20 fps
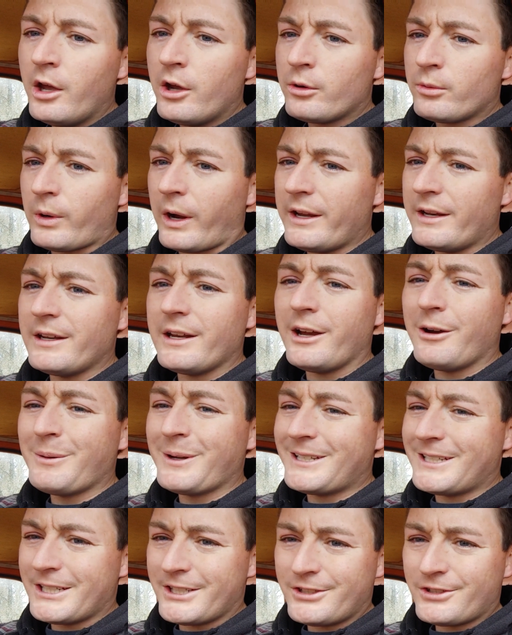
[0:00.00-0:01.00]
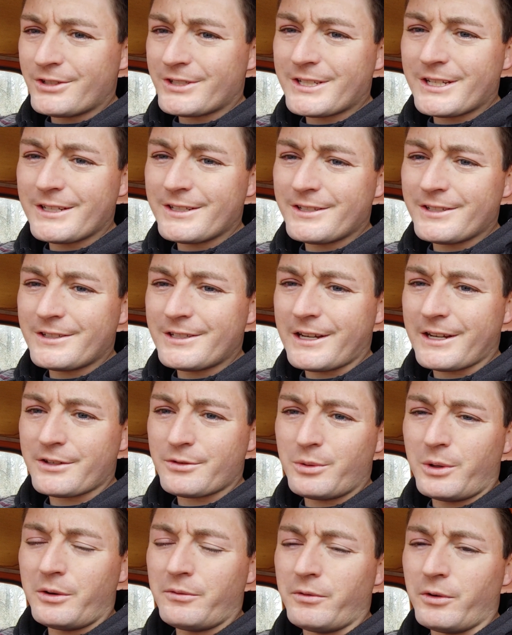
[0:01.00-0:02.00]
right now my tester says it's at
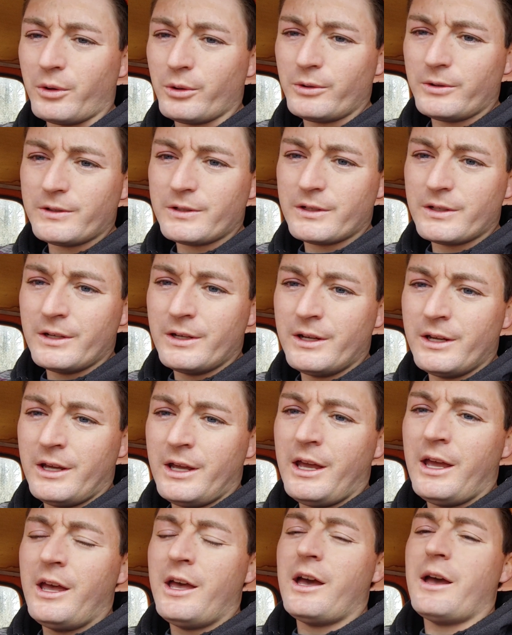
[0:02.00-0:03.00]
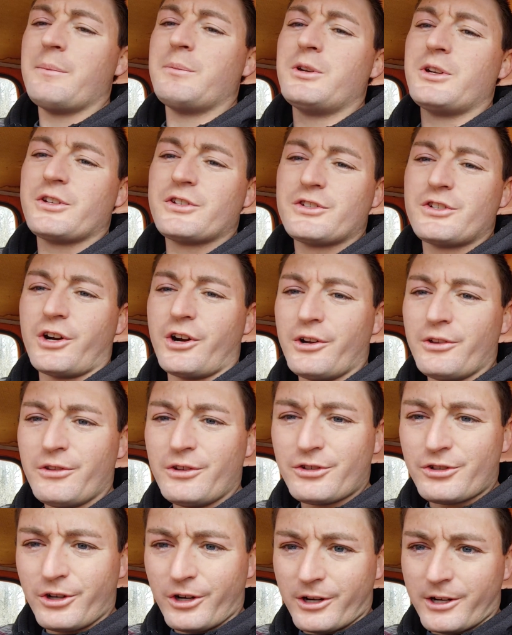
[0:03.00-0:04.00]
12 volts. I'm going to start
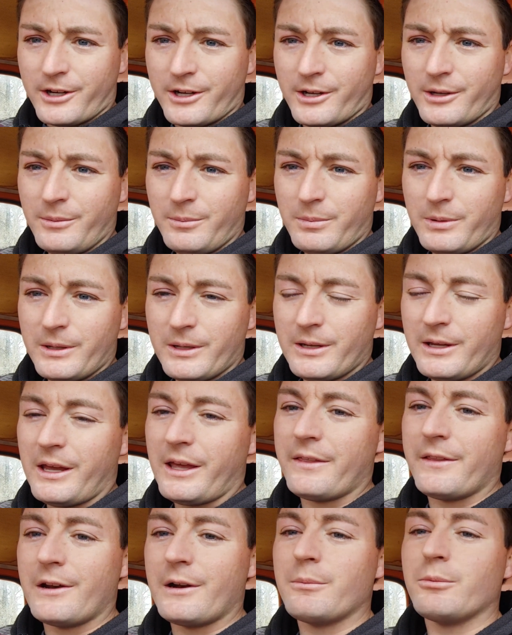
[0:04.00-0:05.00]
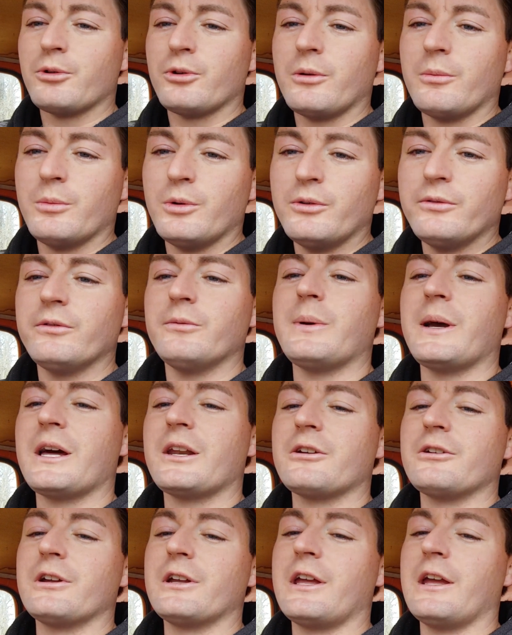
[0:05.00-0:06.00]
the truck up, and then I'm going to remove a
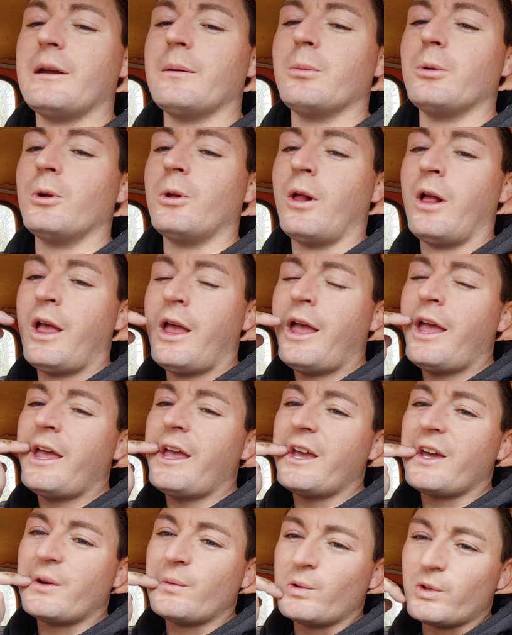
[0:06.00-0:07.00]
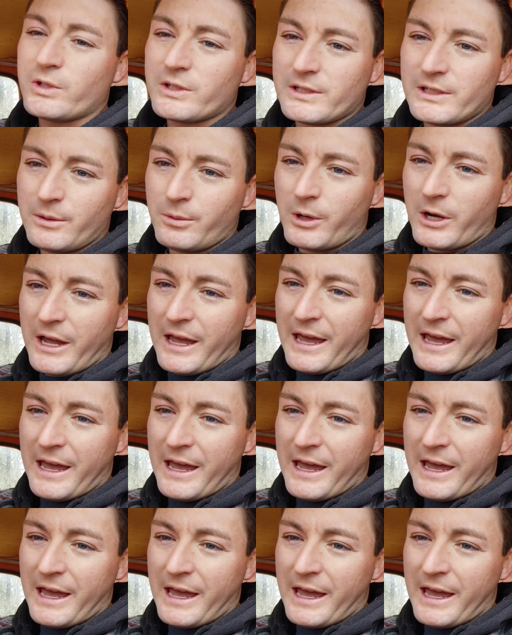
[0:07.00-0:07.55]
battery cable, and we'll see what